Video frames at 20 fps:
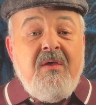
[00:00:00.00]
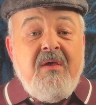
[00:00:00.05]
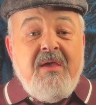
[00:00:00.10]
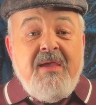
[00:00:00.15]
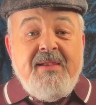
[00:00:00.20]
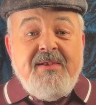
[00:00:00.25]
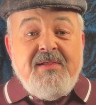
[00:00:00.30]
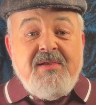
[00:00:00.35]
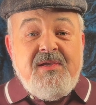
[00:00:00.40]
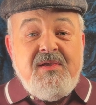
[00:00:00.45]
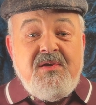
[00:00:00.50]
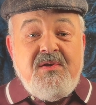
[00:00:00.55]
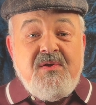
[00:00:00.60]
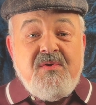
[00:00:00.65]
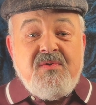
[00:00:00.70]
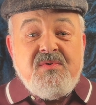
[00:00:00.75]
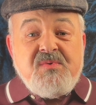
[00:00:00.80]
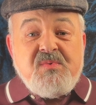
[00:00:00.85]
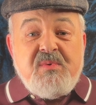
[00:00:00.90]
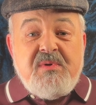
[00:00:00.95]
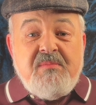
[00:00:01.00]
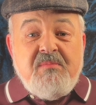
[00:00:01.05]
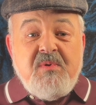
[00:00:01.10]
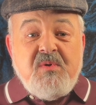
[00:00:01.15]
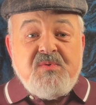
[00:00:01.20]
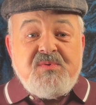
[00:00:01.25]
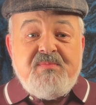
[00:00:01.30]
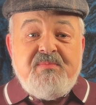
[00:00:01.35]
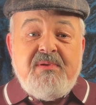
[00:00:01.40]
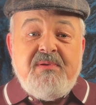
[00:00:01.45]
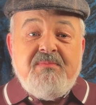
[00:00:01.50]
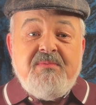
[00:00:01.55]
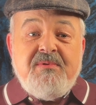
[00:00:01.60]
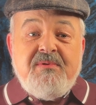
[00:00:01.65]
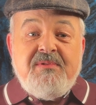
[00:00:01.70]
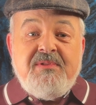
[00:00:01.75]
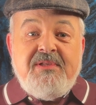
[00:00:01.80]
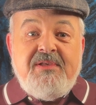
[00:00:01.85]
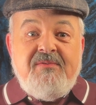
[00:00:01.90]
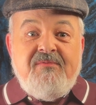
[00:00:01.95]
And here's where most
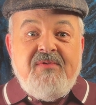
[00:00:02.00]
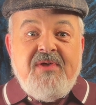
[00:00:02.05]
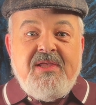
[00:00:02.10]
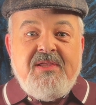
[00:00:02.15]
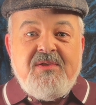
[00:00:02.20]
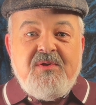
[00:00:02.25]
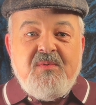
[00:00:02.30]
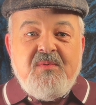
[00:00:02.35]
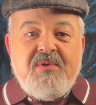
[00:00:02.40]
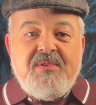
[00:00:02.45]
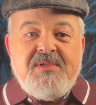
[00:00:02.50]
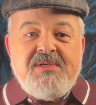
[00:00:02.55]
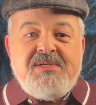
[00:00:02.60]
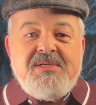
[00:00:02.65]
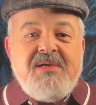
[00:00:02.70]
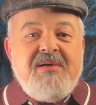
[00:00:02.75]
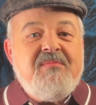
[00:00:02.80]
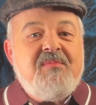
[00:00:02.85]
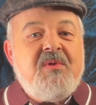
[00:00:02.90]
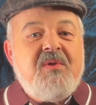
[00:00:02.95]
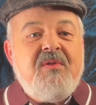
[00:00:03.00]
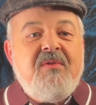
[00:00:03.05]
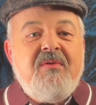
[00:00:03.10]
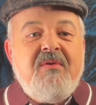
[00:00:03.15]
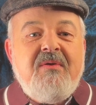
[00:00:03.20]
people leave value on the table.